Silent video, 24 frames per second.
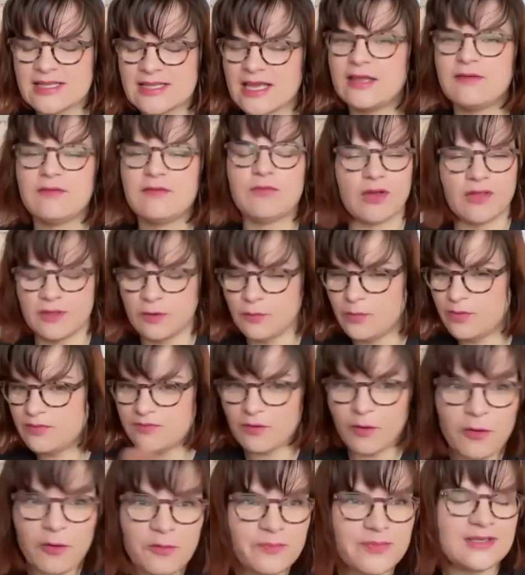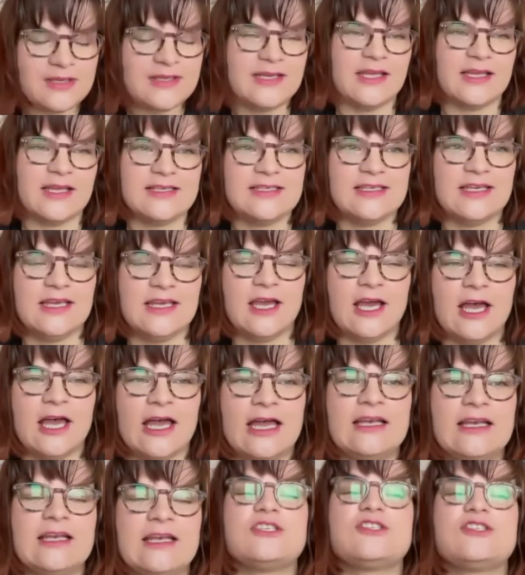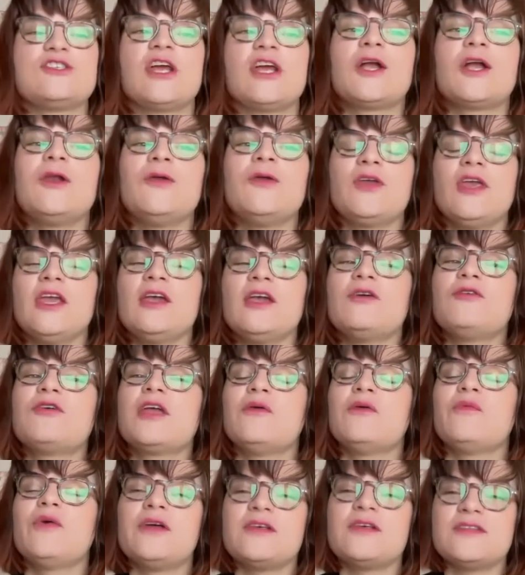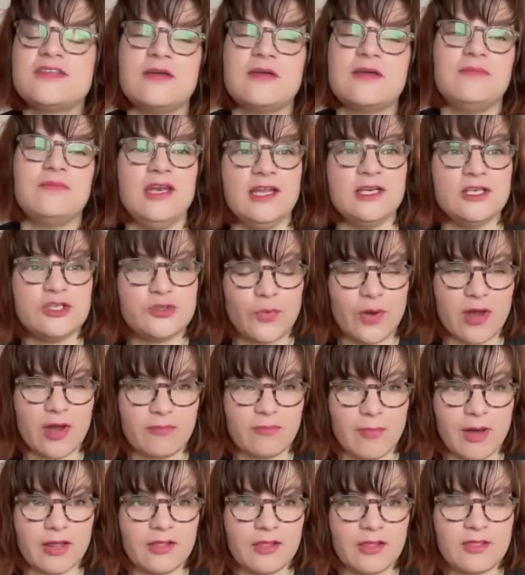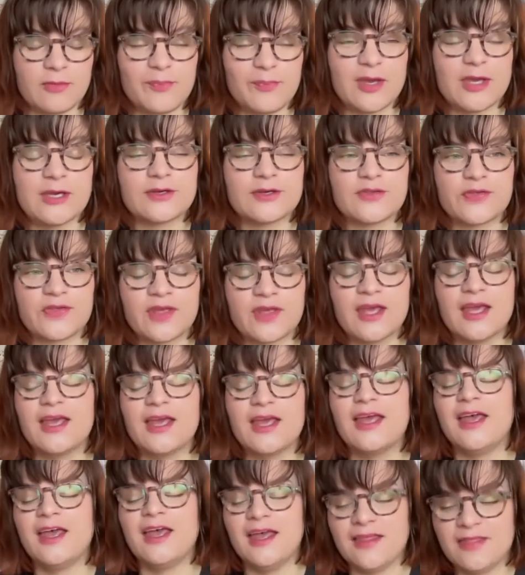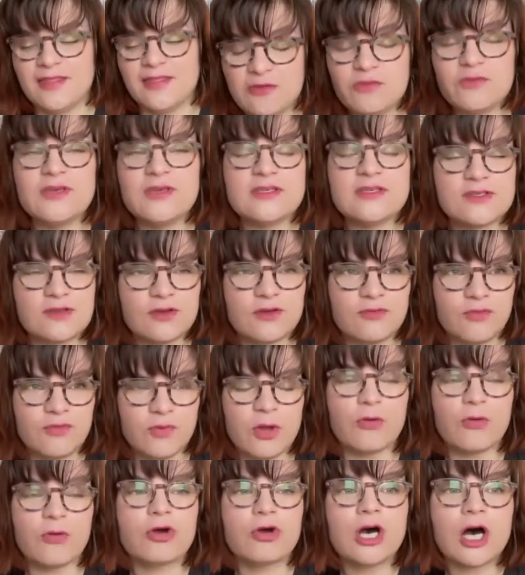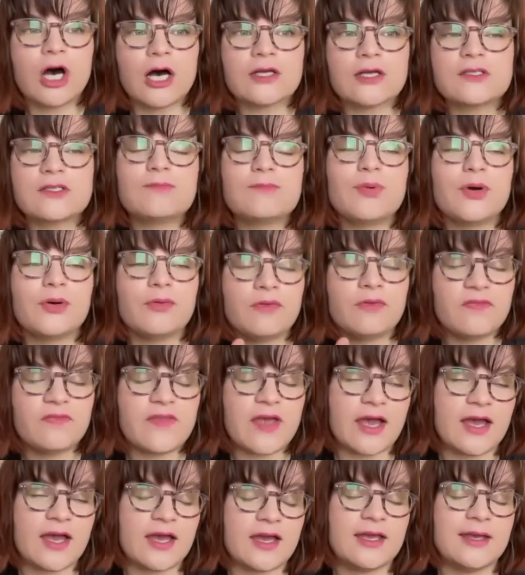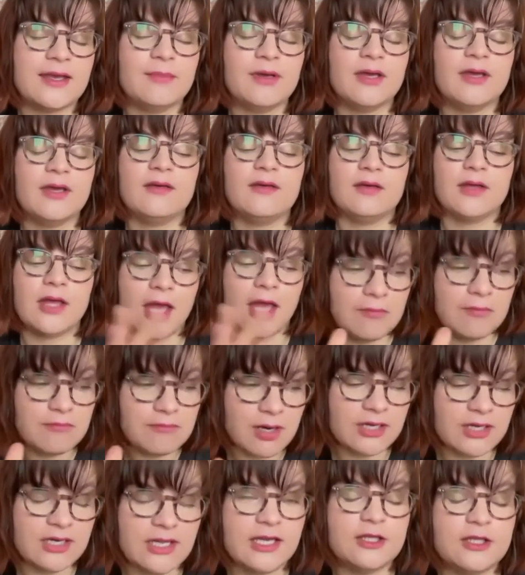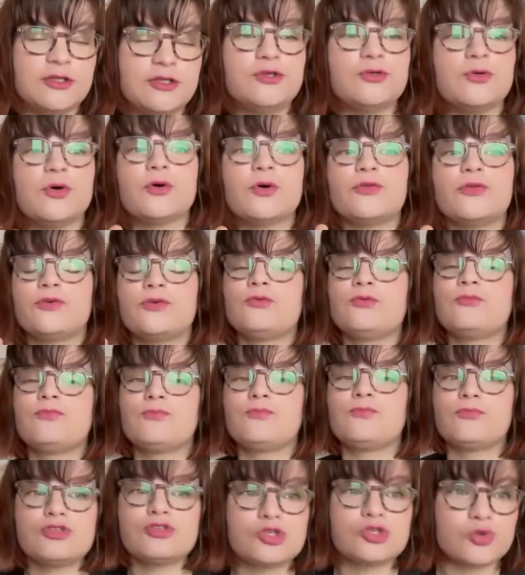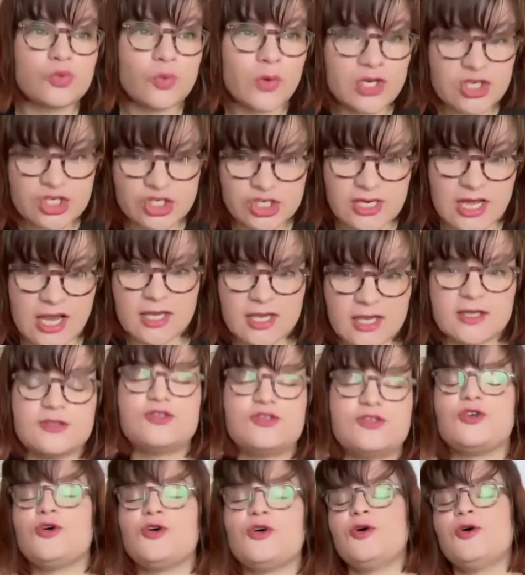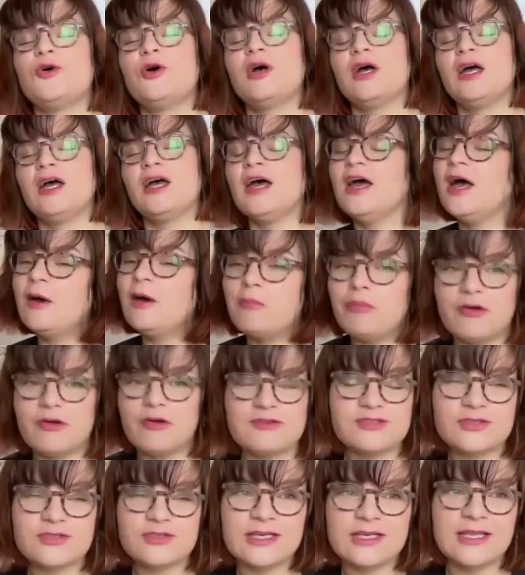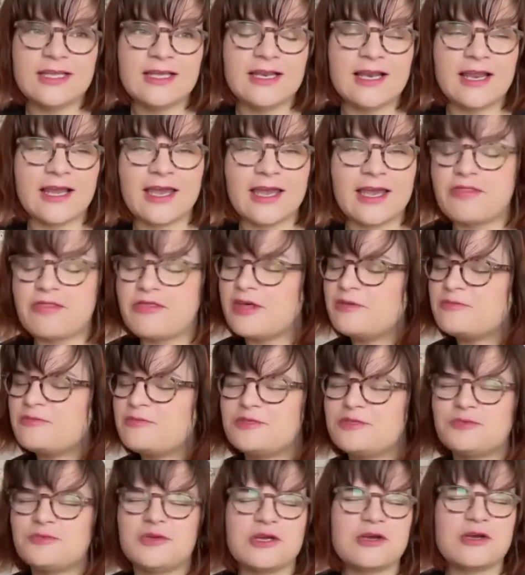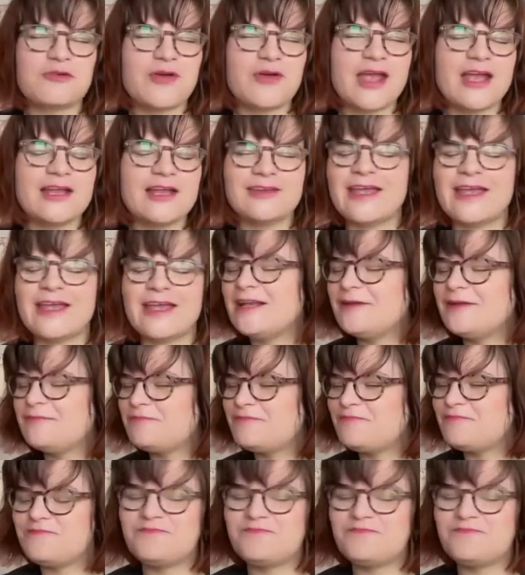And I think we've all been guilty at, it's just like looking, okay, what does that mean in 12 months? Because there is a real cost, both time and money, to also switch tech. So personally, like I thought I was doing great. Again,